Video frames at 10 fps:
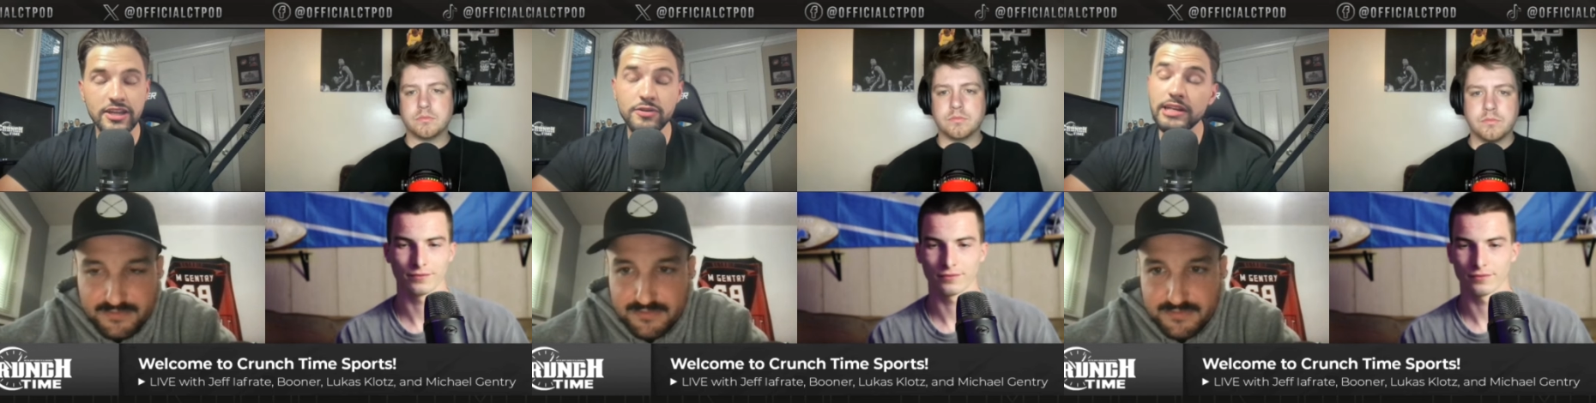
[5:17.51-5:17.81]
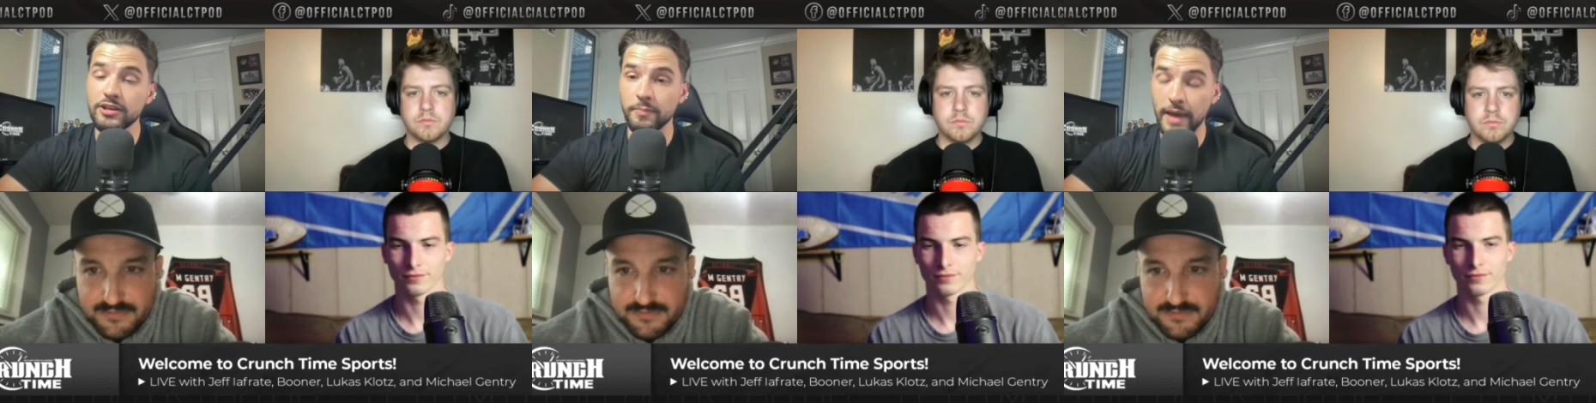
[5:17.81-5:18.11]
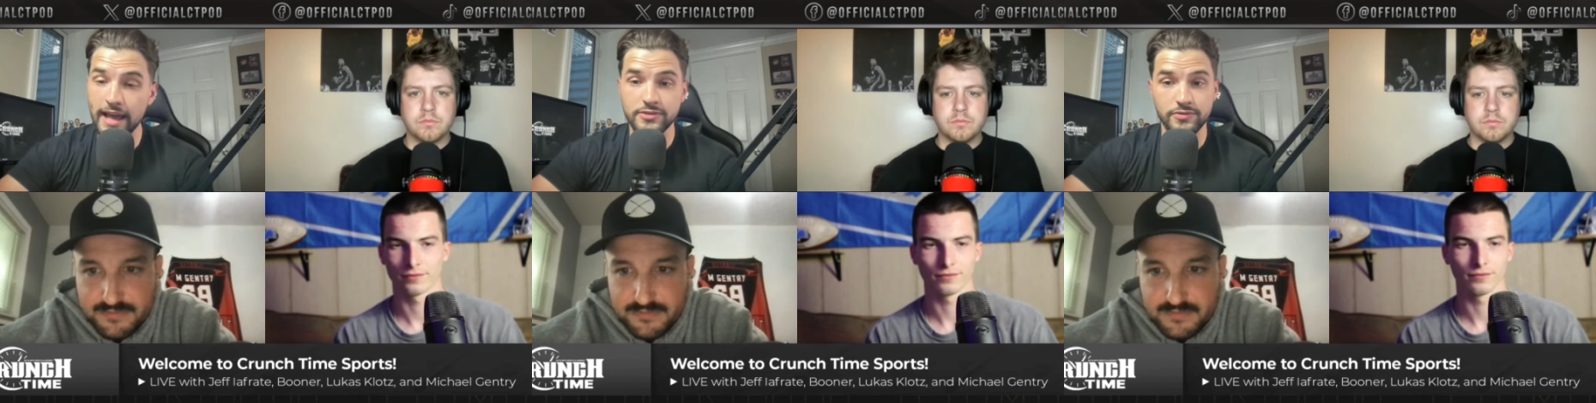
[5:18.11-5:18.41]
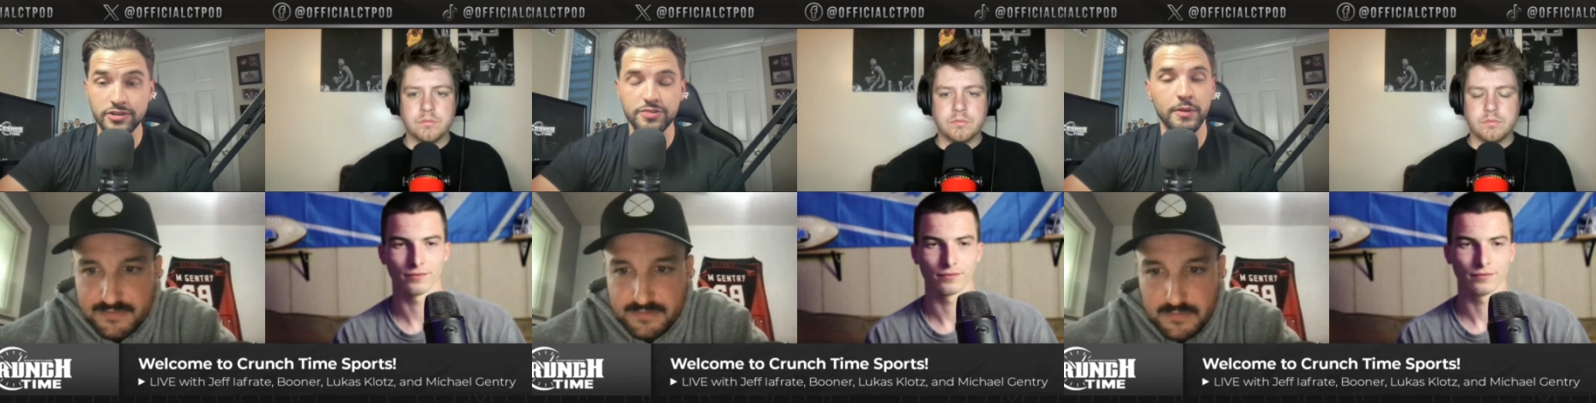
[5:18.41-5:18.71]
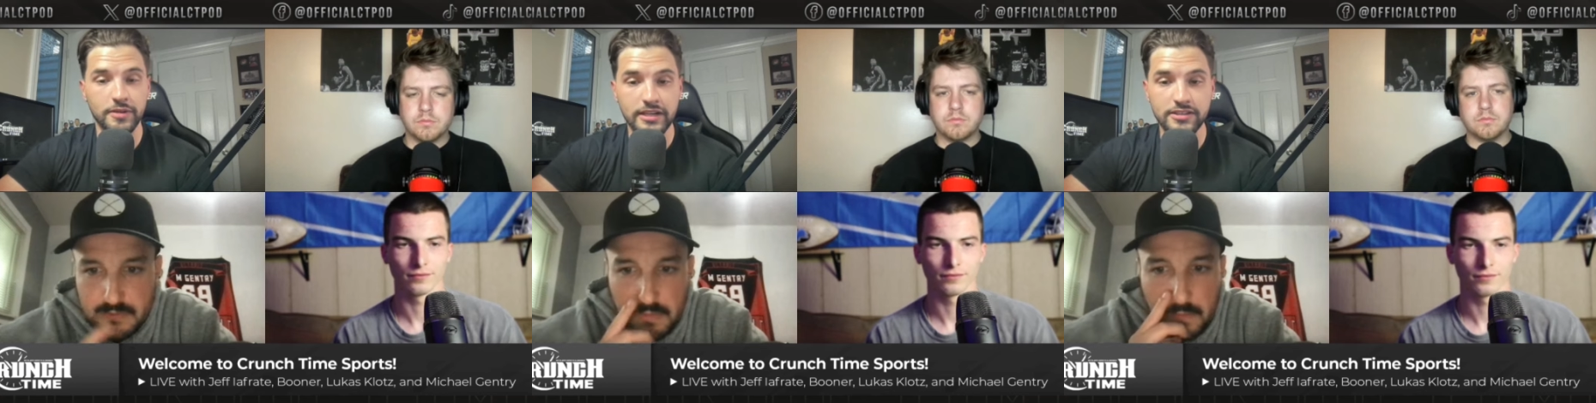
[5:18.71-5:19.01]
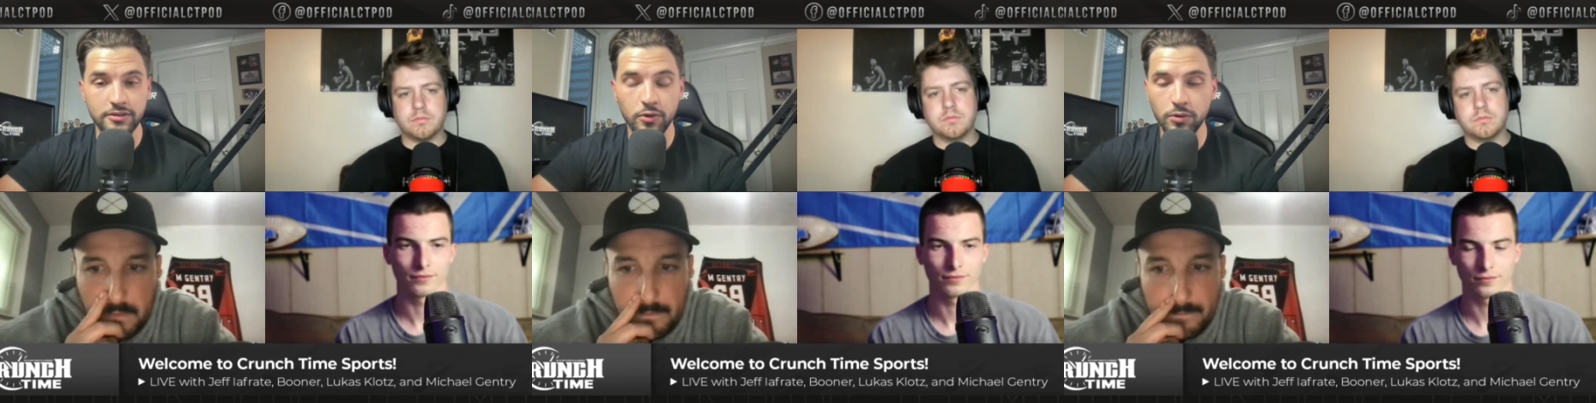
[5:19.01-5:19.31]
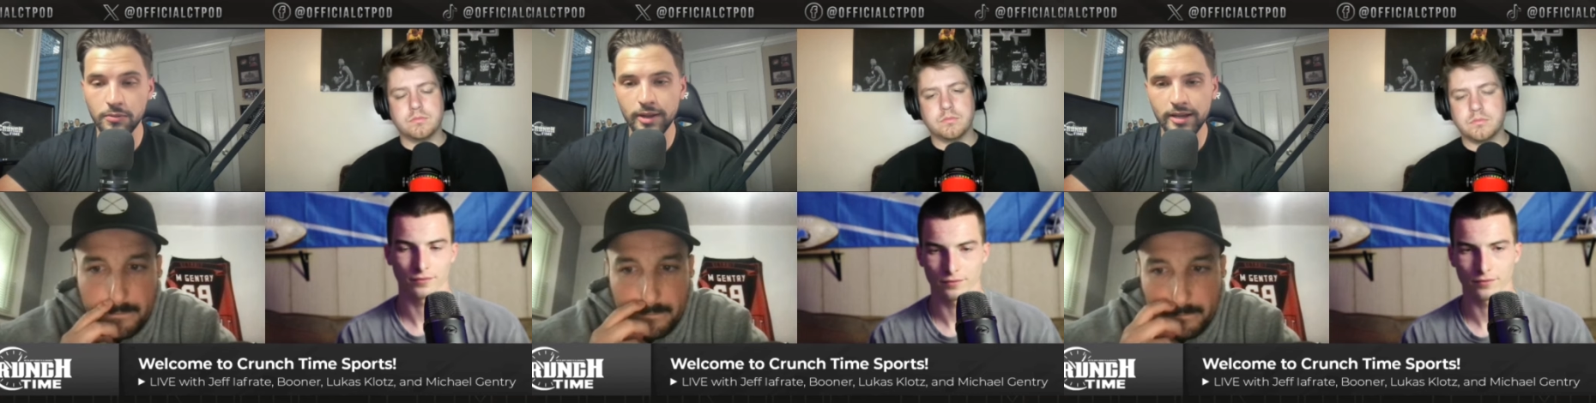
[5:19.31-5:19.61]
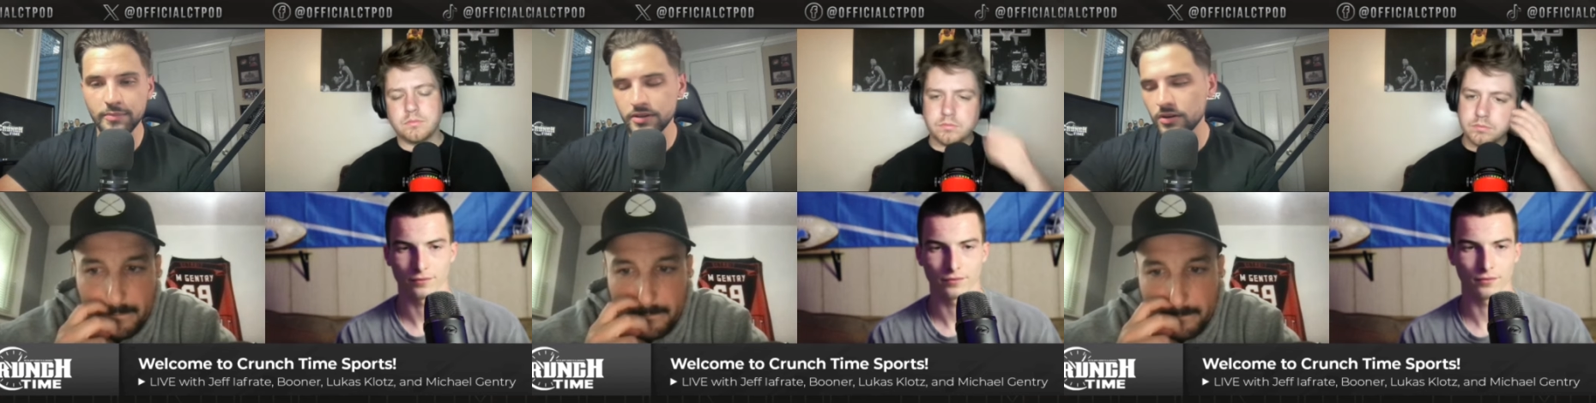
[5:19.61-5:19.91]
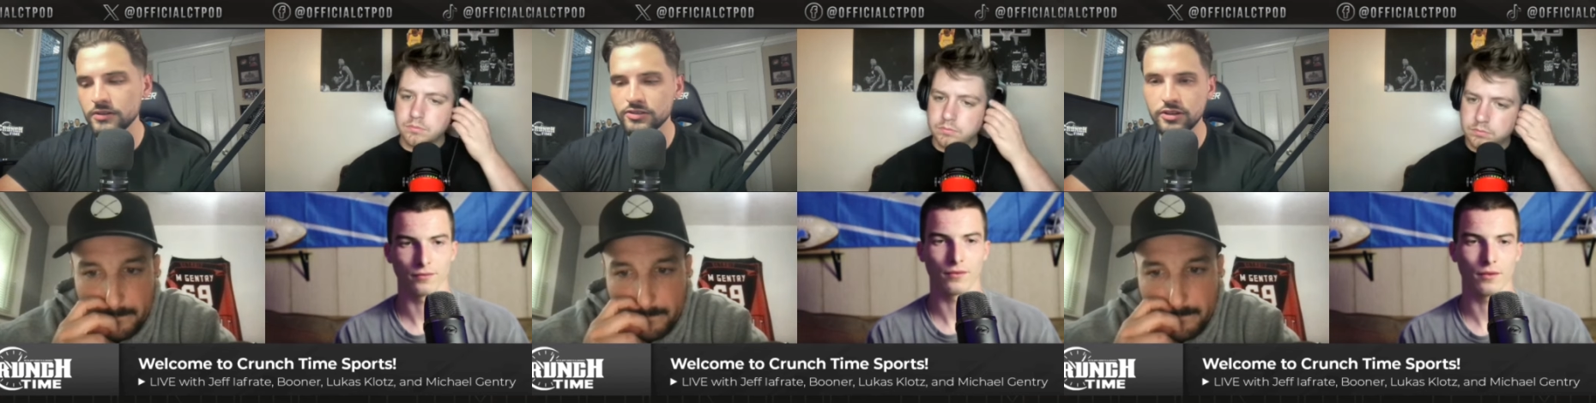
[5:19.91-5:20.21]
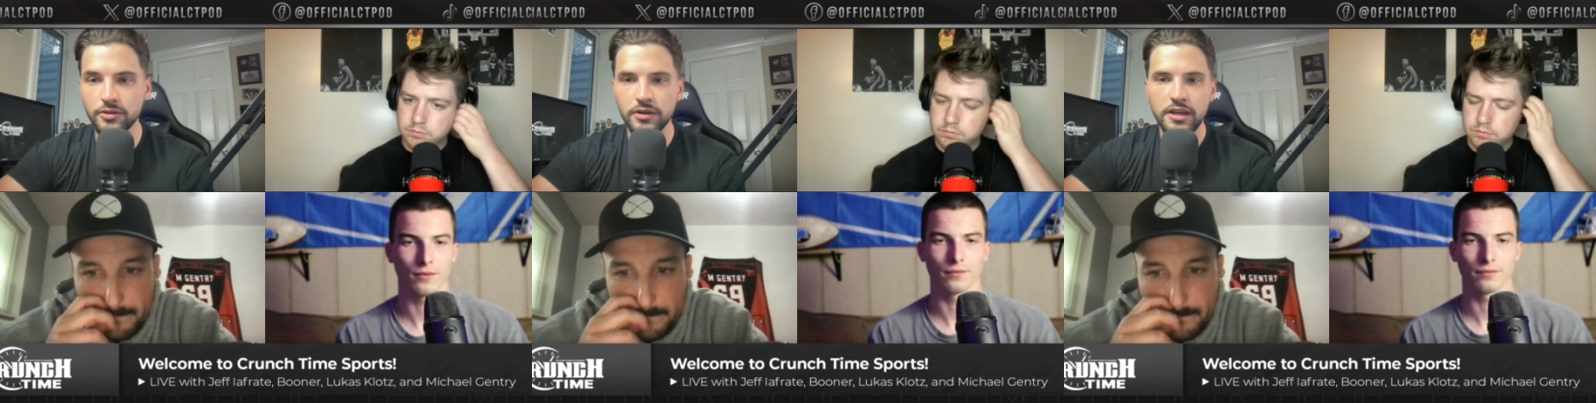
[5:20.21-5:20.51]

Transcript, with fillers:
Speaker 1: You need a good pass rush to be able to get to the quarterback, but also